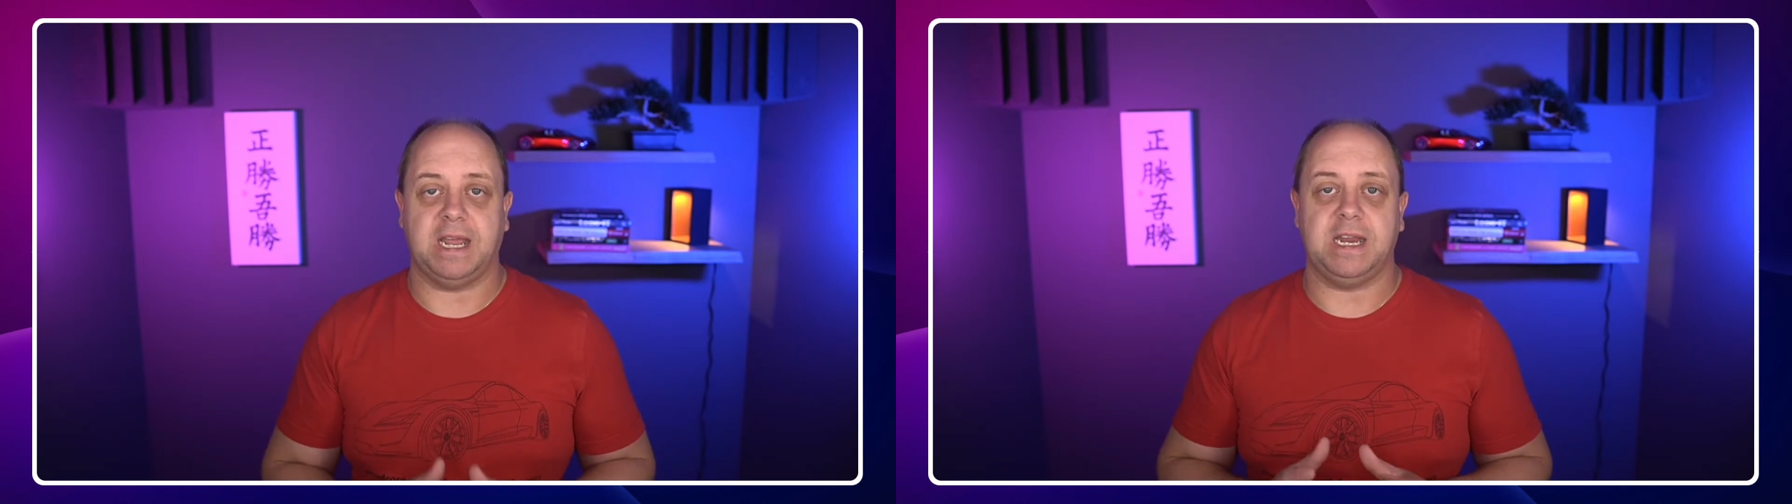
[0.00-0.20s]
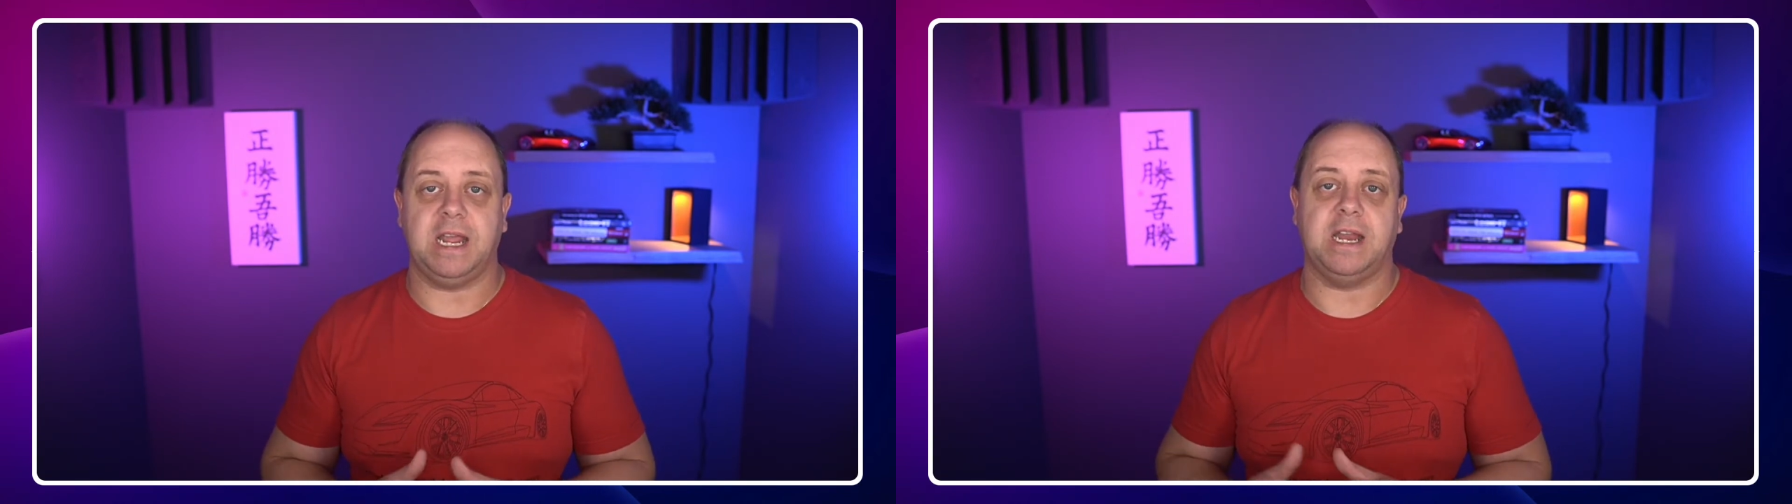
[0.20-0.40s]

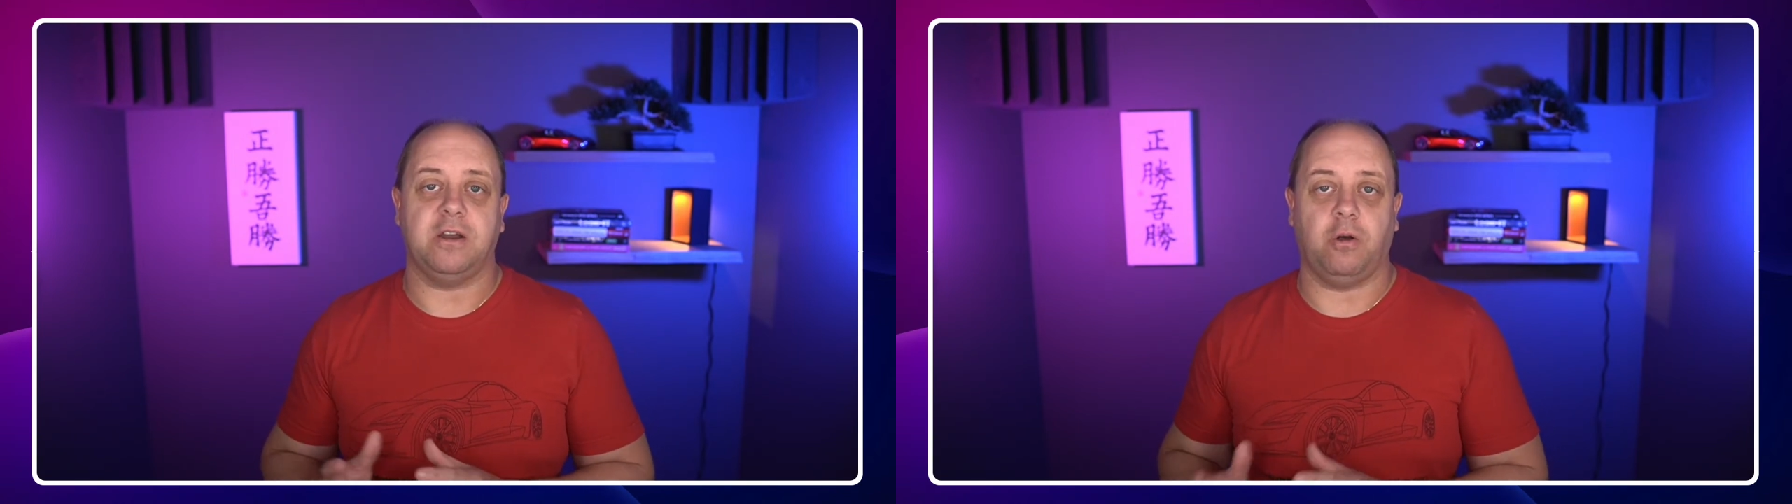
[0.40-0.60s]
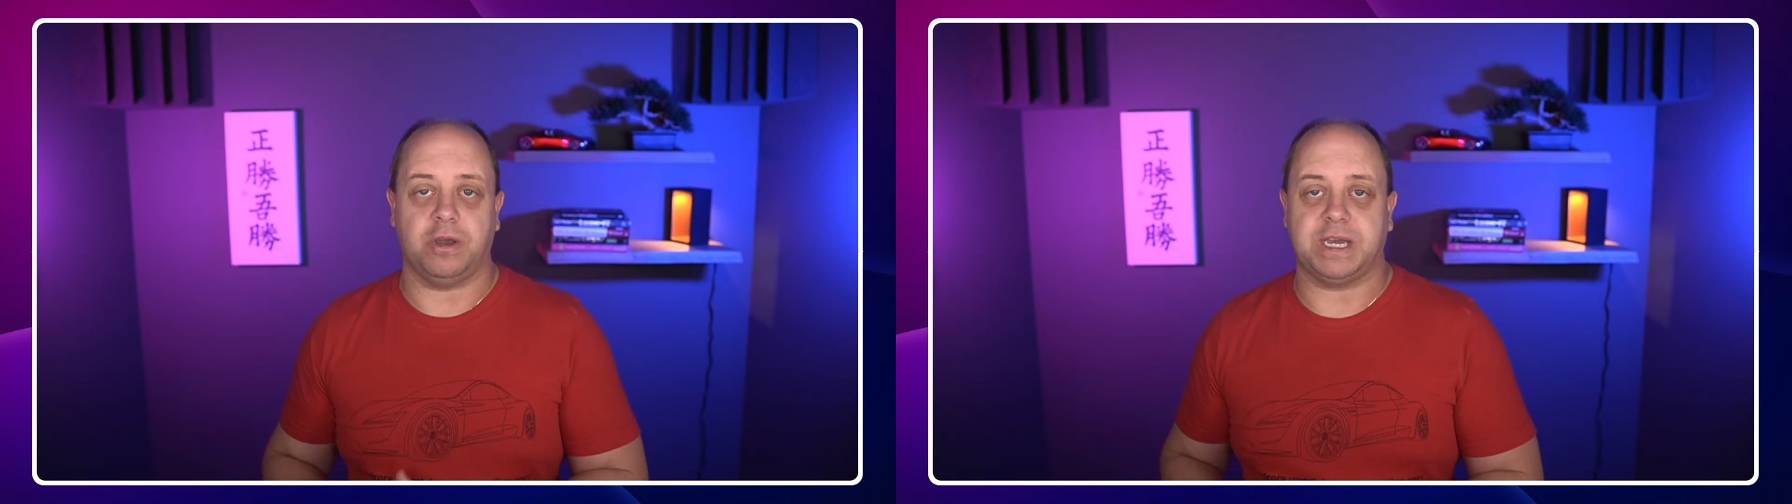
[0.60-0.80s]
any
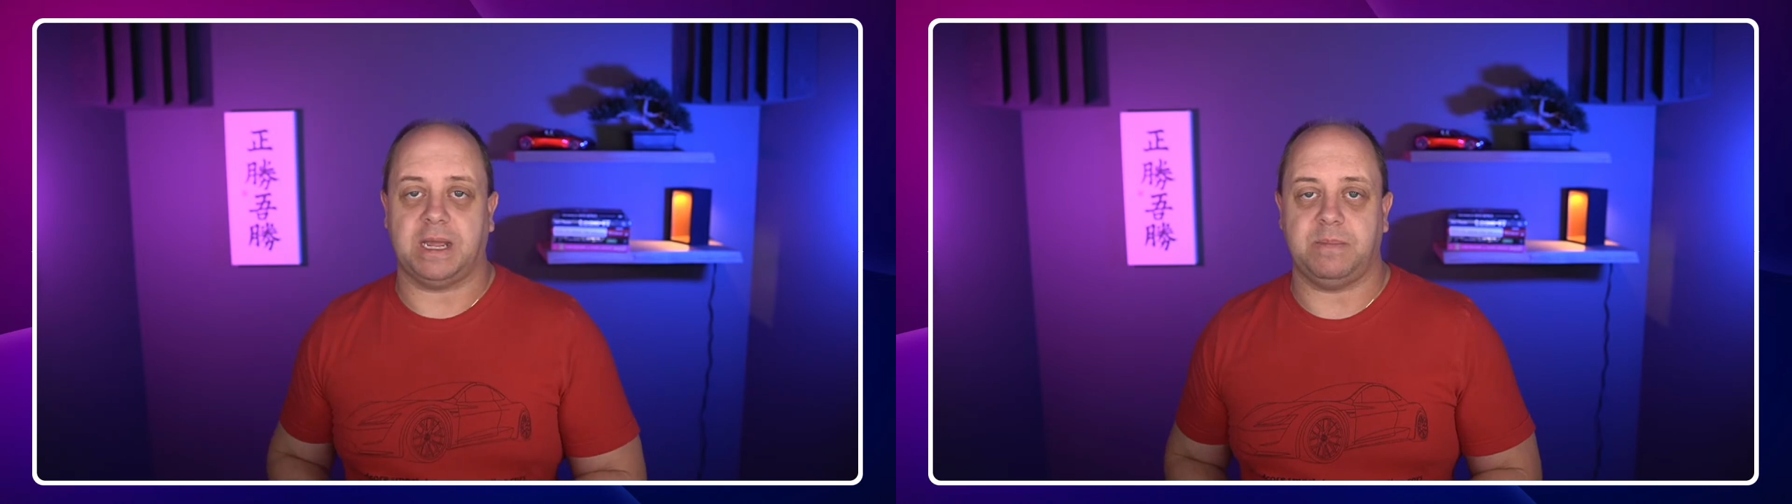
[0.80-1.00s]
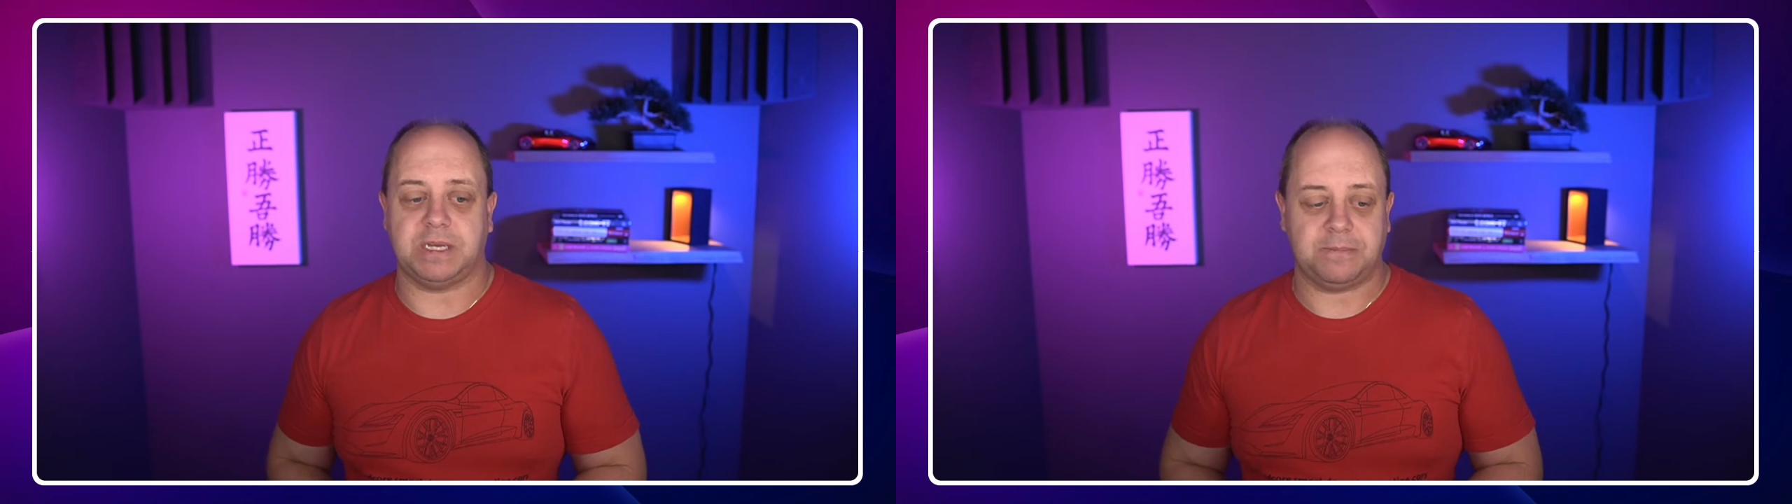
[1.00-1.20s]
and all
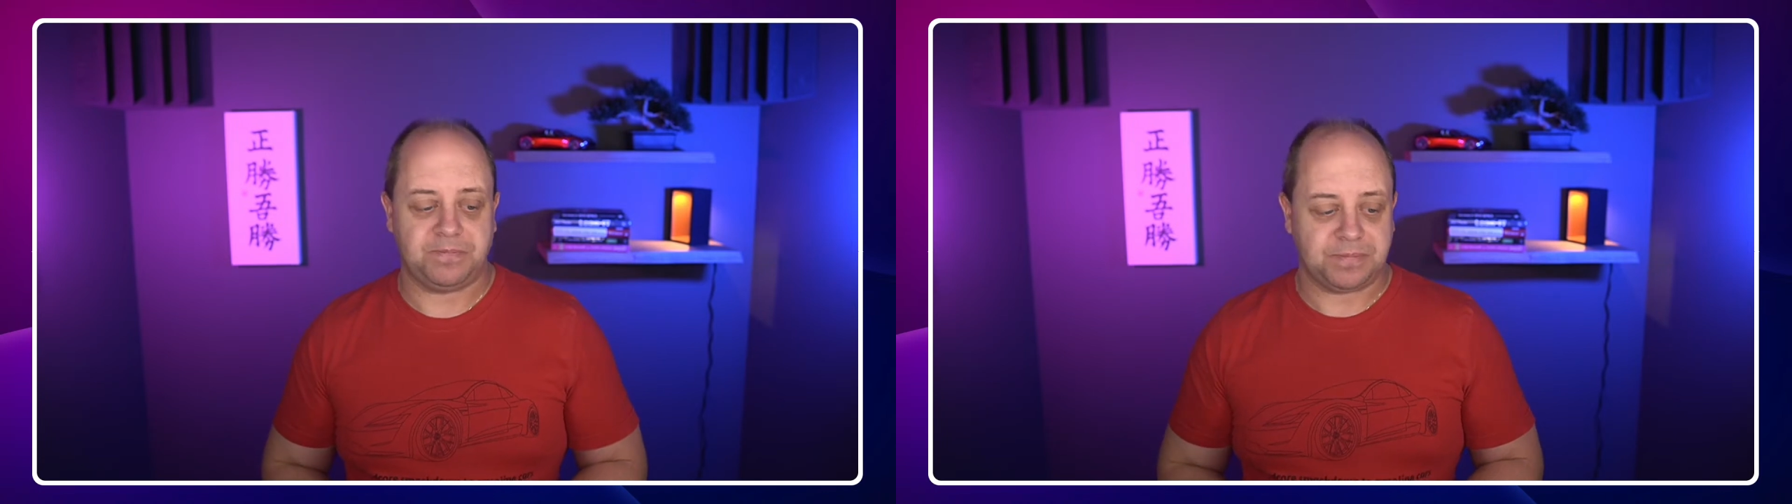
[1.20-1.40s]
times.